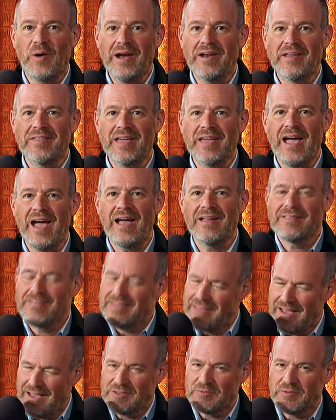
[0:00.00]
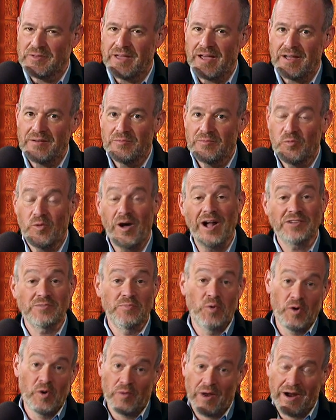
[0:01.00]
the way to the end. Thanks for that.
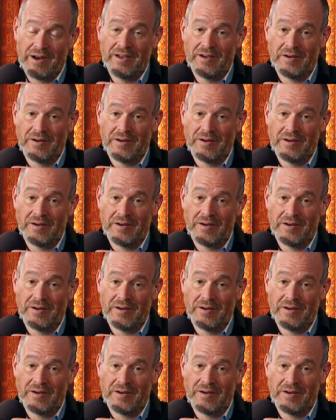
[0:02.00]
Watch more right